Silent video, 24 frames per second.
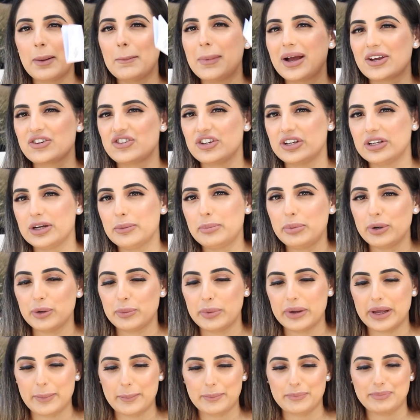I'm actually going to
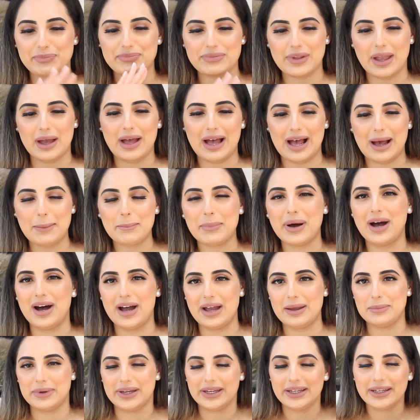pop it
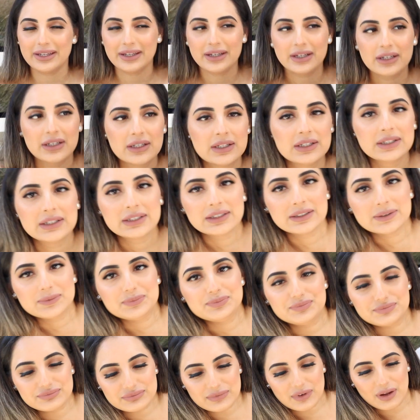behind me.
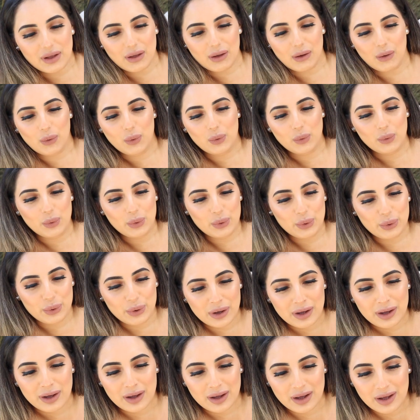Oh.